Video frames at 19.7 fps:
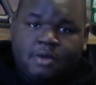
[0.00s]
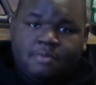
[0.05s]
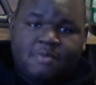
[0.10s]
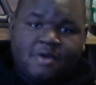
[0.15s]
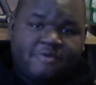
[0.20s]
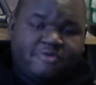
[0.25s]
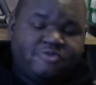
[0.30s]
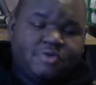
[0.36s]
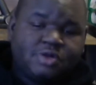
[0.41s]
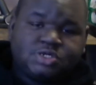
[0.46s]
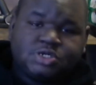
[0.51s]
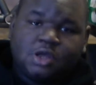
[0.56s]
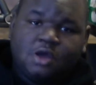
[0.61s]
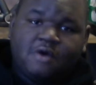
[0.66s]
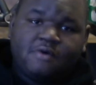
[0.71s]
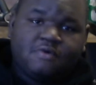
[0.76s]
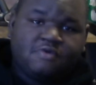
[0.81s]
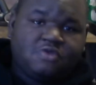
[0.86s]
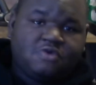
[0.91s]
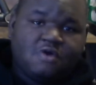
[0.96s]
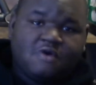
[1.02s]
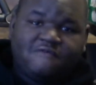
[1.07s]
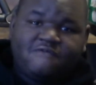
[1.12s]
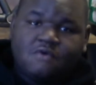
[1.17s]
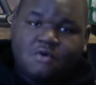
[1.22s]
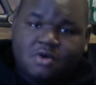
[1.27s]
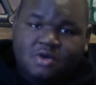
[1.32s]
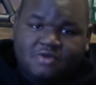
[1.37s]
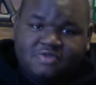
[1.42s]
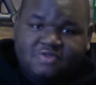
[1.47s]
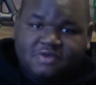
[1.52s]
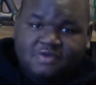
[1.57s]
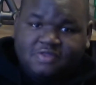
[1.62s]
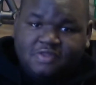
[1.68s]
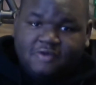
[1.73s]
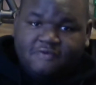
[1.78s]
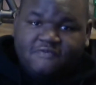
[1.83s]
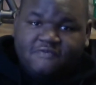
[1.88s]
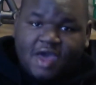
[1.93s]
I'm switching over to a
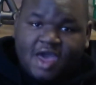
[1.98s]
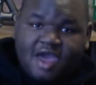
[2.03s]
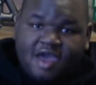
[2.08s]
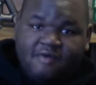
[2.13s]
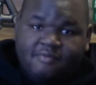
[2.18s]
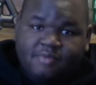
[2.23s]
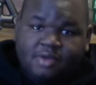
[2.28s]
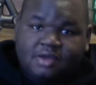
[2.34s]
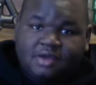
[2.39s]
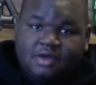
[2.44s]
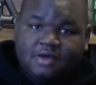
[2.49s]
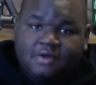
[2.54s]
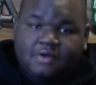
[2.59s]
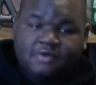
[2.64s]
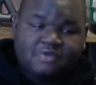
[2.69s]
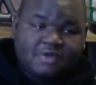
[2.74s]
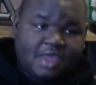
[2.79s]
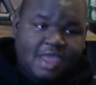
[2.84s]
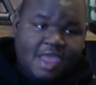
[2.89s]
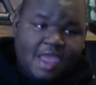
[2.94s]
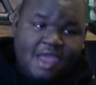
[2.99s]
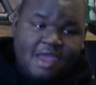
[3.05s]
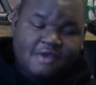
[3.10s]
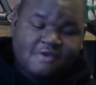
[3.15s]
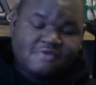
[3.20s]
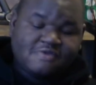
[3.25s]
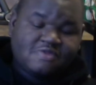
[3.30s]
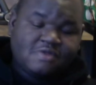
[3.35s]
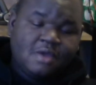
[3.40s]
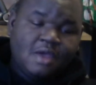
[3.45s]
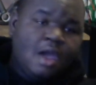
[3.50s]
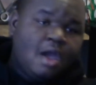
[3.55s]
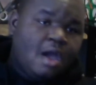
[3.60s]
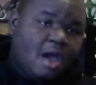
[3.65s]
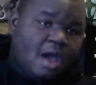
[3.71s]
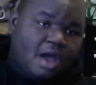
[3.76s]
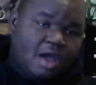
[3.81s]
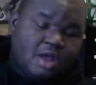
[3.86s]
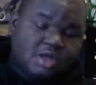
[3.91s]
4065 because it has
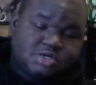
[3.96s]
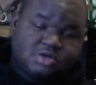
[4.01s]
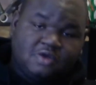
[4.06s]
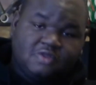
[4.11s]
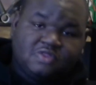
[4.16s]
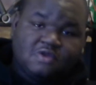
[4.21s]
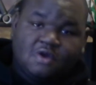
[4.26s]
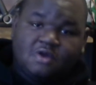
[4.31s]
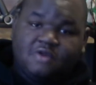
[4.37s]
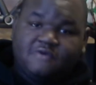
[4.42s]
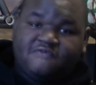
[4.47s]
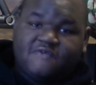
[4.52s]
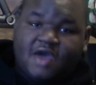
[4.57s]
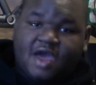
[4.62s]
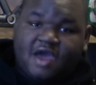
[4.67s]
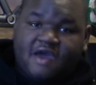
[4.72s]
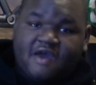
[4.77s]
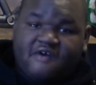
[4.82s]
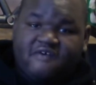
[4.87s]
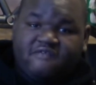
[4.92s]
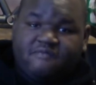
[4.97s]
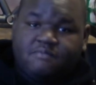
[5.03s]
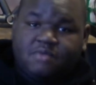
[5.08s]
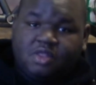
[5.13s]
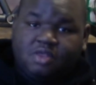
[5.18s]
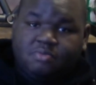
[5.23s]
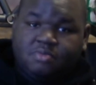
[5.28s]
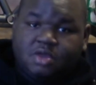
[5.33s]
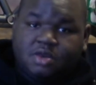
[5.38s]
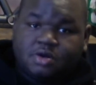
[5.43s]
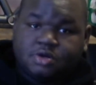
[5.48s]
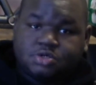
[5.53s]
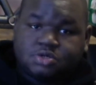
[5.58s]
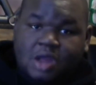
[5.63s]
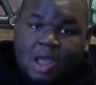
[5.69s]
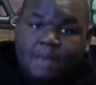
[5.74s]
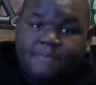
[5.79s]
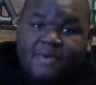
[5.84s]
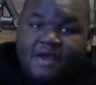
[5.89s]
135 millimeter
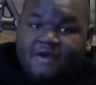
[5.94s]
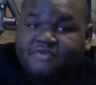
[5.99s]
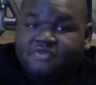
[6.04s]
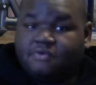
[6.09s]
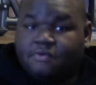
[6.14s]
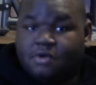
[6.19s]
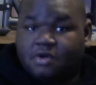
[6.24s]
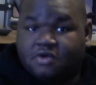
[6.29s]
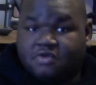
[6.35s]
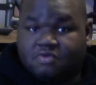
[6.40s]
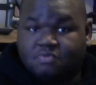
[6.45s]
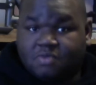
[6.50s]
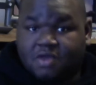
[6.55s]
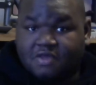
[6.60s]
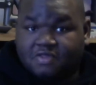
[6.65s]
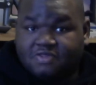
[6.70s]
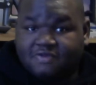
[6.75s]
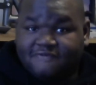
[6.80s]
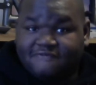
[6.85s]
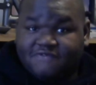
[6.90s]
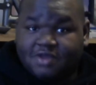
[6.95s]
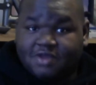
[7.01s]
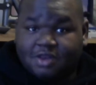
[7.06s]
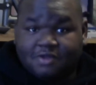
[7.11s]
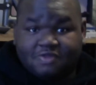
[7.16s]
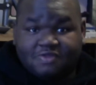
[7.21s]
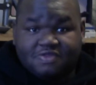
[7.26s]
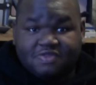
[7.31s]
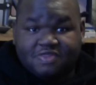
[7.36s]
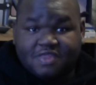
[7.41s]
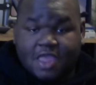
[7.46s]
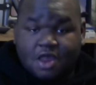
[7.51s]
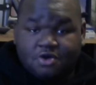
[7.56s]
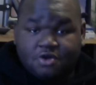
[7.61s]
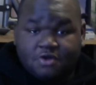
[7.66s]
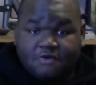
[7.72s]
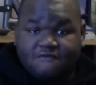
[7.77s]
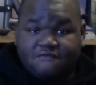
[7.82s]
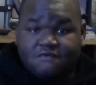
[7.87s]
dropouts where it's meant to fit in
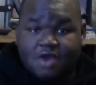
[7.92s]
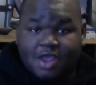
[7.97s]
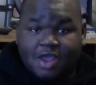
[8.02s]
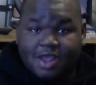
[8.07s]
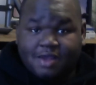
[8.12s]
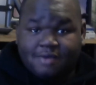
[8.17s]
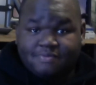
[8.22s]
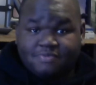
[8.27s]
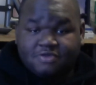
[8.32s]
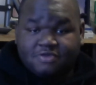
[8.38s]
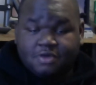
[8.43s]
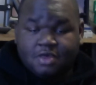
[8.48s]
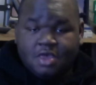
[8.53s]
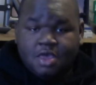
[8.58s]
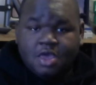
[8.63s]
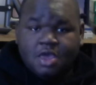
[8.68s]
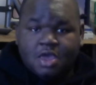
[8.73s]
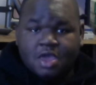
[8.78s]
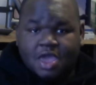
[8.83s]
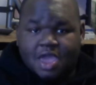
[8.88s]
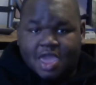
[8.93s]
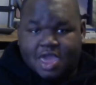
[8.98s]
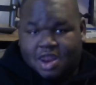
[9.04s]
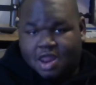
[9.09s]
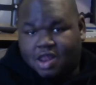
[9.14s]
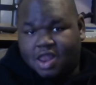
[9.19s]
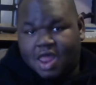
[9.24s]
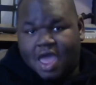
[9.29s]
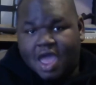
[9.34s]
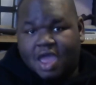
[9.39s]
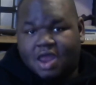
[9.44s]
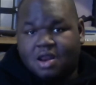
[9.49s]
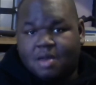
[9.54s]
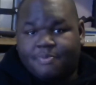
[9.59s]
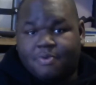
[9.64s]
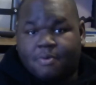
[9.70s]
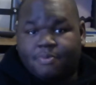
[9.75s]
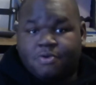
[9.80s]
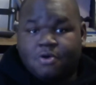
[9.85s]
standard frames and align
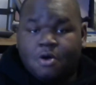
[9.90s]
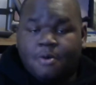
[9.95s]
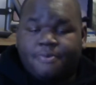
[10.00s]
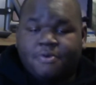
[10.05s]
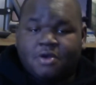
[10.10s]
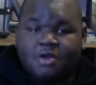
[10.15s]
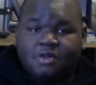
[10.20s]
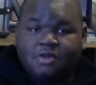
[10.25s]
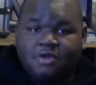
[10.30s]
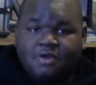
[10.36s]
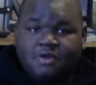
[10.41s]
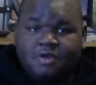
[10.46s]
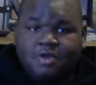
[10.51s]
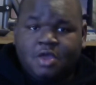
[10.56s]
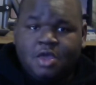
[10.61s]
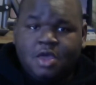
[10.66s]
up appropriately.